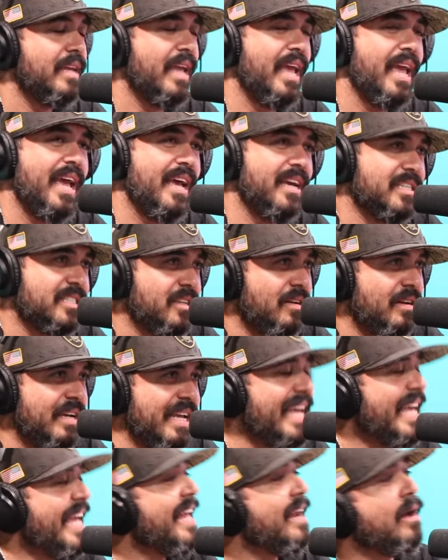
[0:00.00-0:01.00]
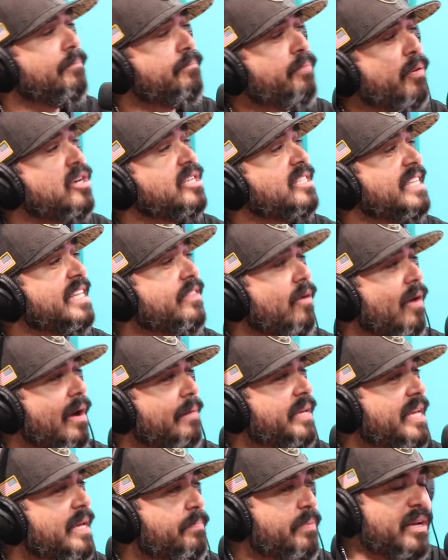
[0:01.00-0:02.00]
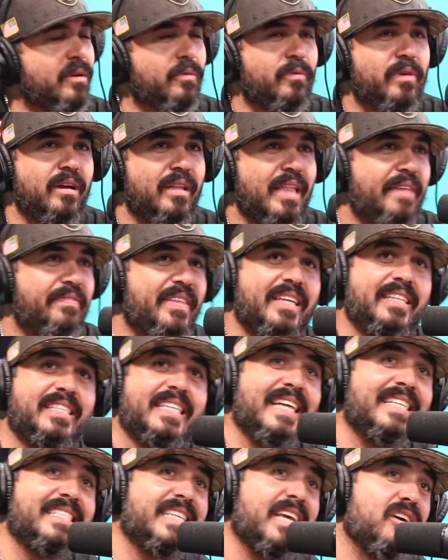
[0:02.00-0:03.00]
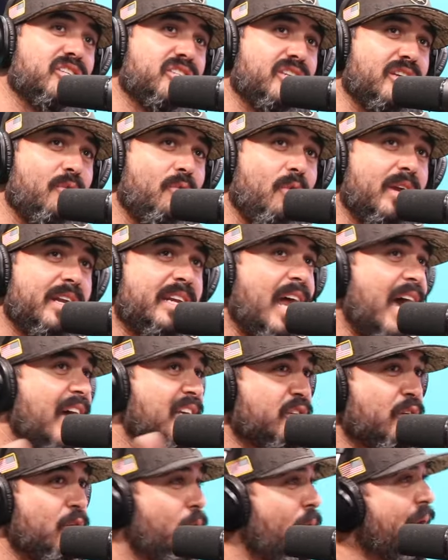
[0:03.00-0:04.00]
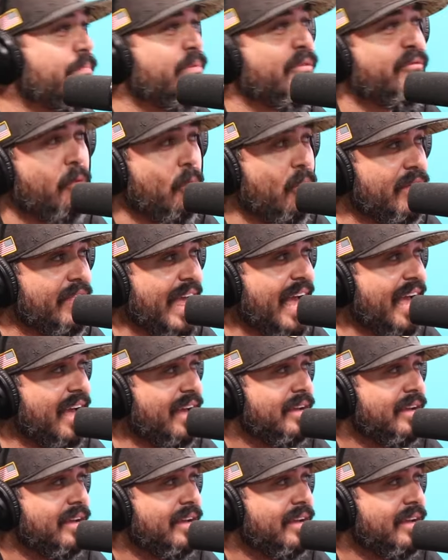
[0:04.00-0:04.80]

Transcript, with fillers: Yeah. He, he was so, corrupt. And, and I'm, personally, though, I'm keeping it real. I think Denzel should have won an Oscar way before that.